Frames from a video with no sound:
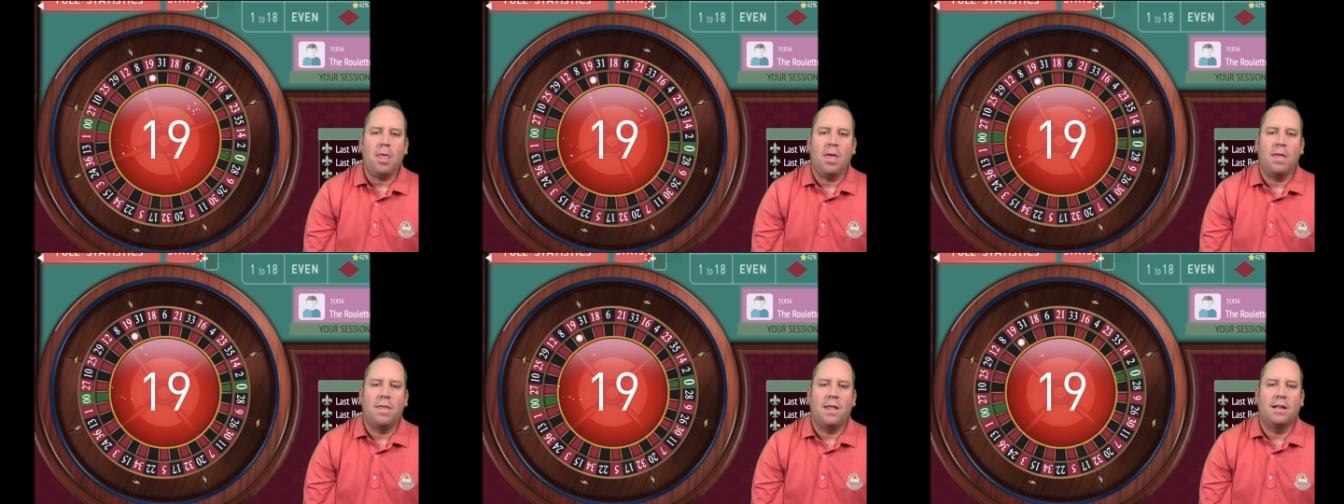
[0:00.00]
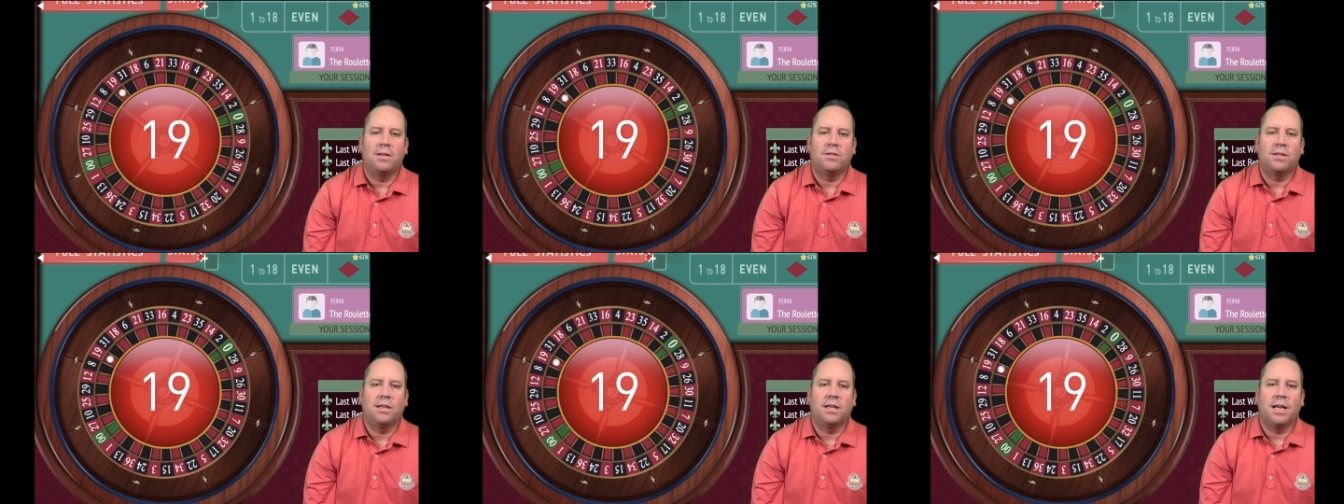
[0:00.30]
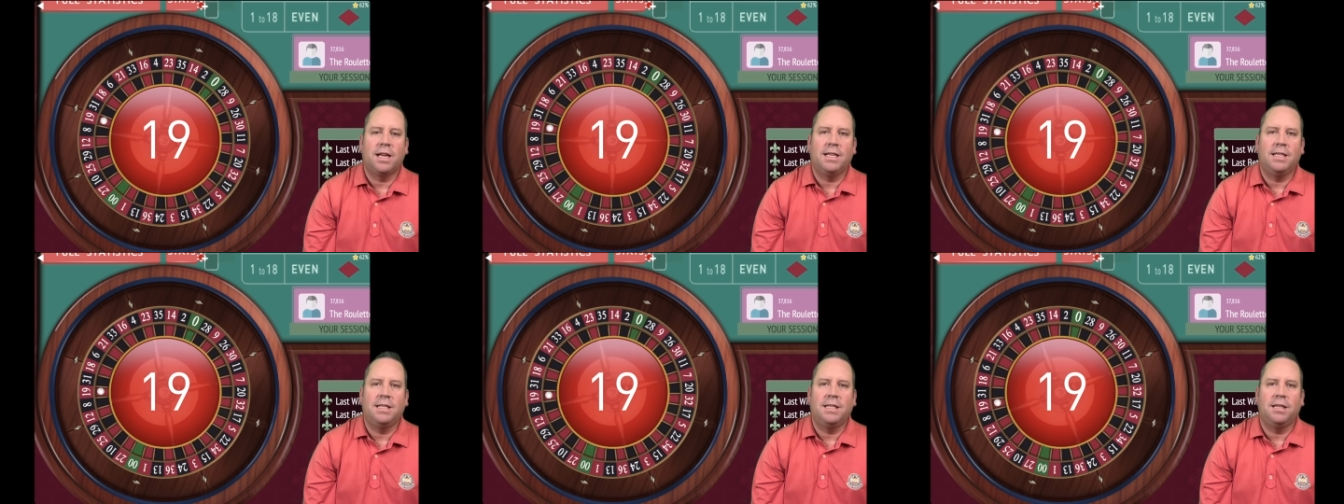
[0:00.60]
And that's a
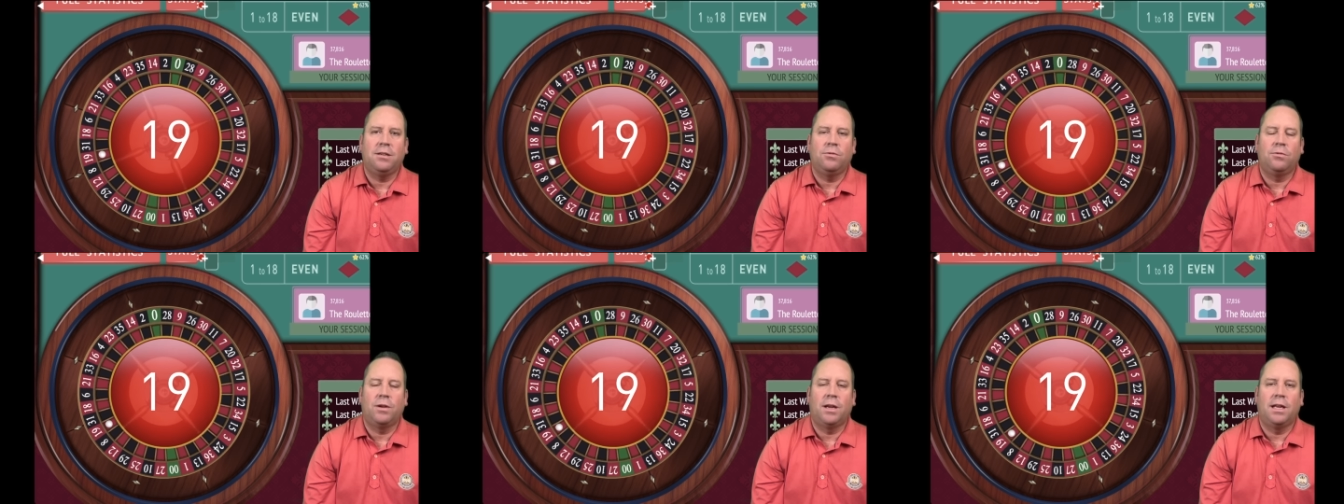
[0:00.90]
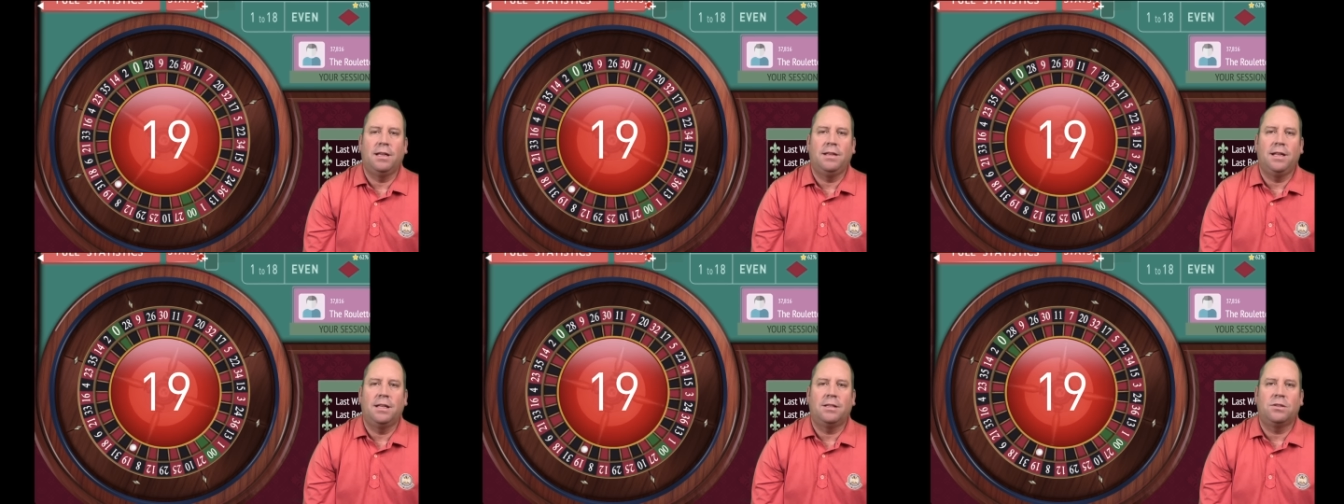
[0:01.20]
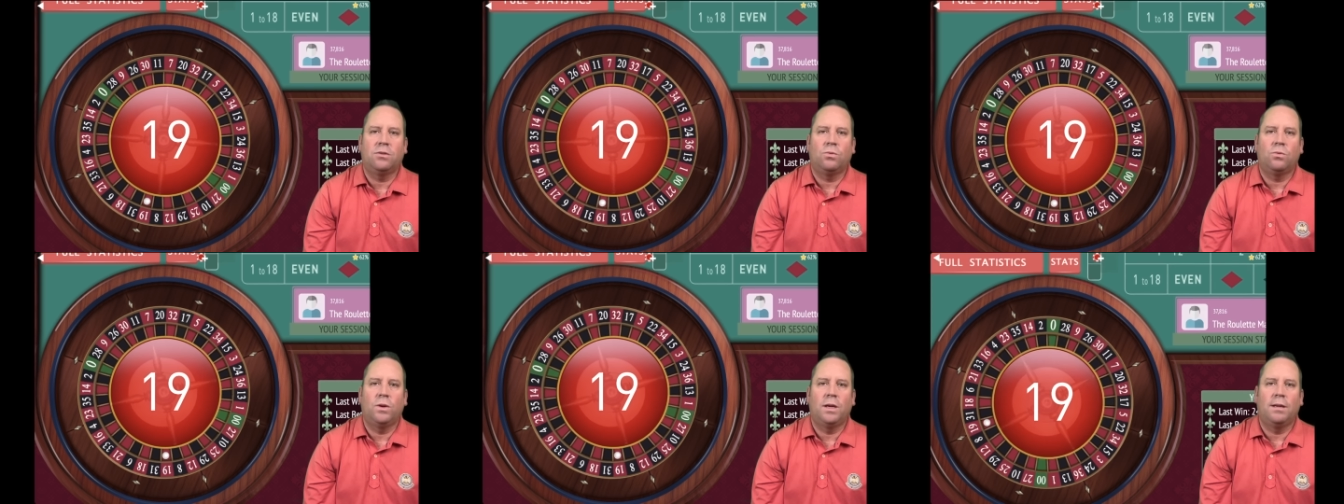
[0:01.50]
19 red. That's
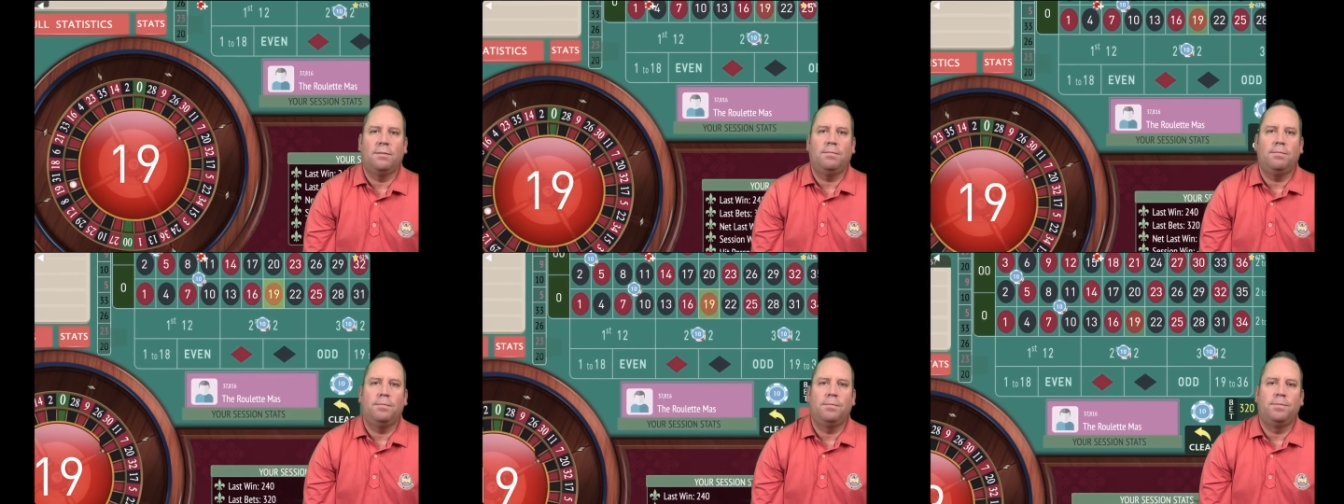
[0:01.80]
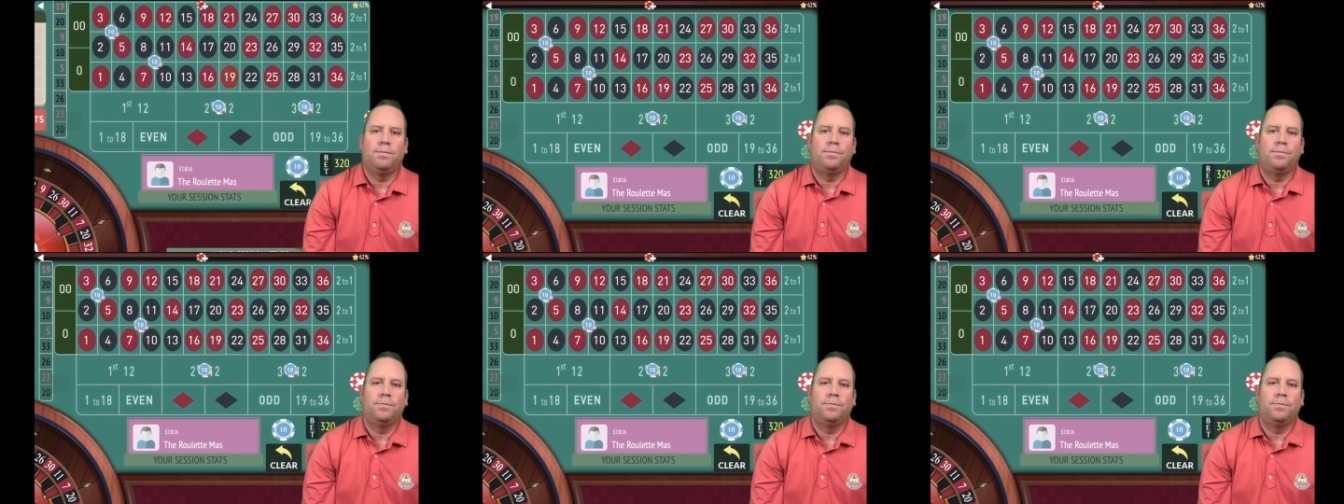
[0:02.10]
a win.